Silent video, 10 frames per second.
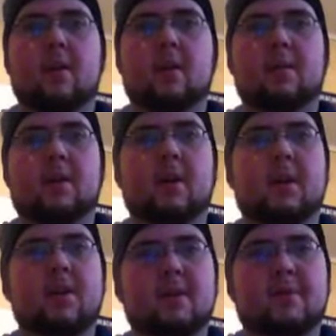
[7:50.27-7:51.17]
Anyway,
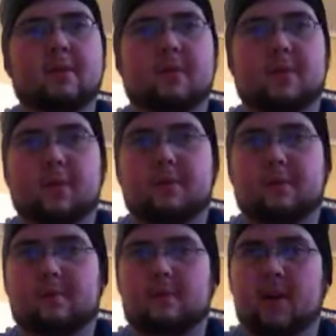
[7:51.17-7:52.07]
guys, it's been fun.
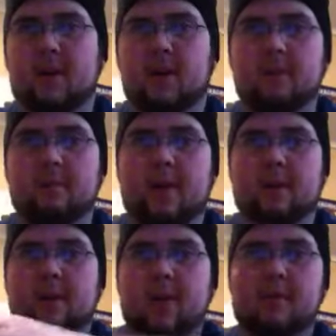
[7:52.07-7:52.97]

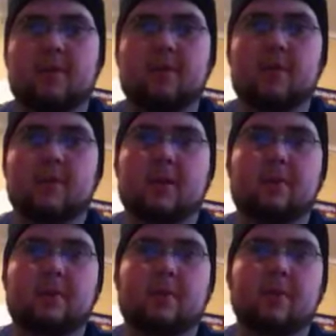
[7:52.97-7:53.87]
Have a happy new year. I
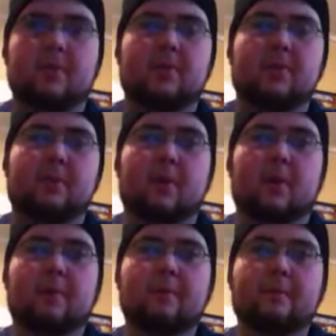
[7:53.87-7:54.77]
hope your Christmas went
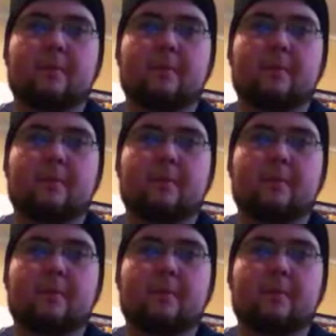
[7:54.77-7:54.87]
well.